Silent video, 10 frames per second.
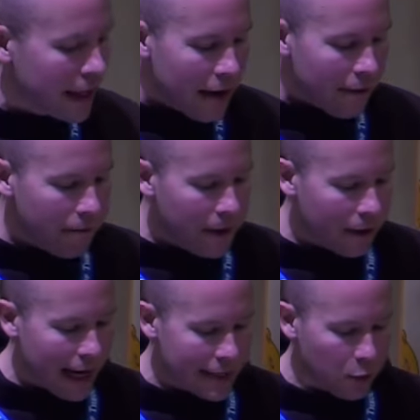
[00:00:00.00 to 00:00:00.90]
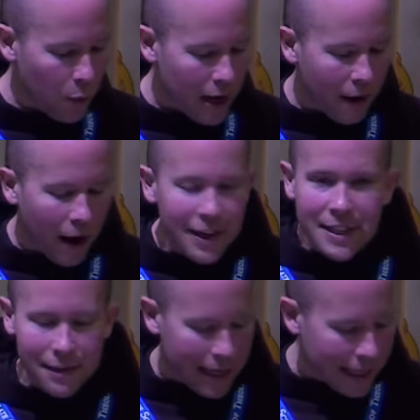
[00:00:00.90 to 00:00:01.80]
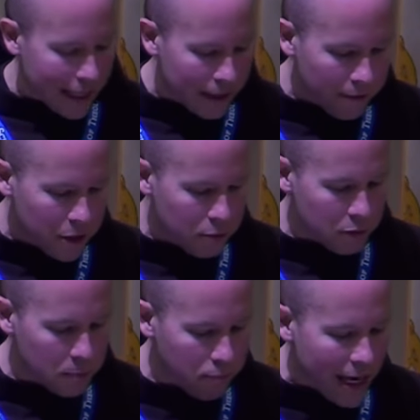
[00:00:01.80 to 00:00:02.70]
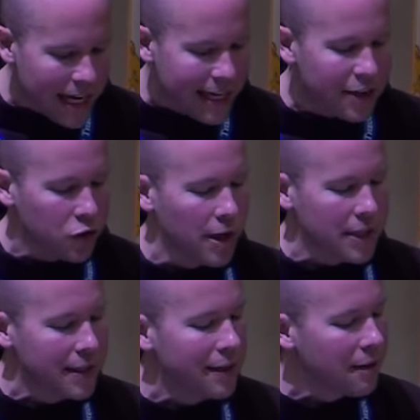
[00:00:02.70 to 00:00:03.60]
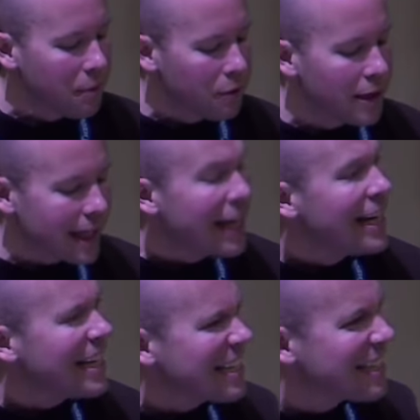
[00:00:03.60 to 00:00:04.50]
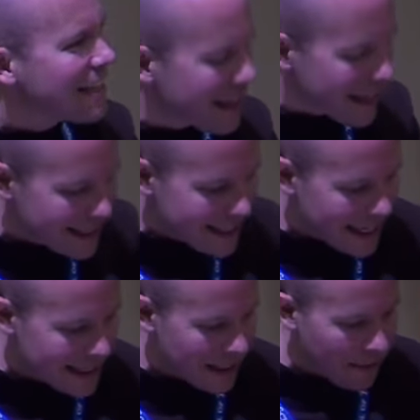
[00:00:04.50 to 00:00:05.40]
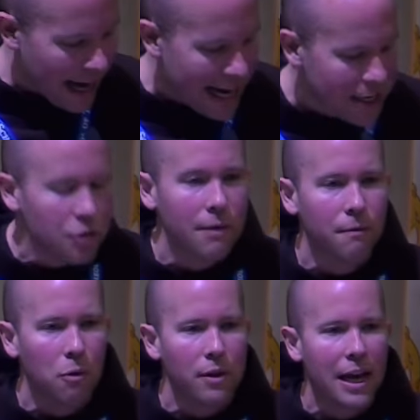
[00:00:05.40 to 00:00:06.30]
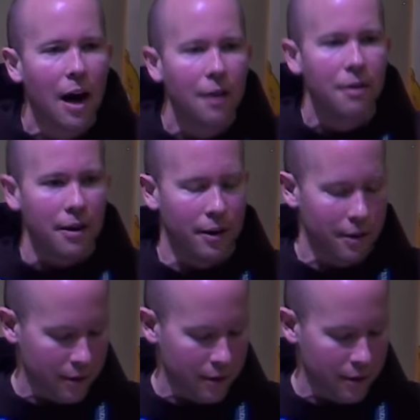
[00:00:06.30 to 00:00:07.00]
fear has a way of isolating individuals, breaking trust in community, instilling a sense of hatred for the other.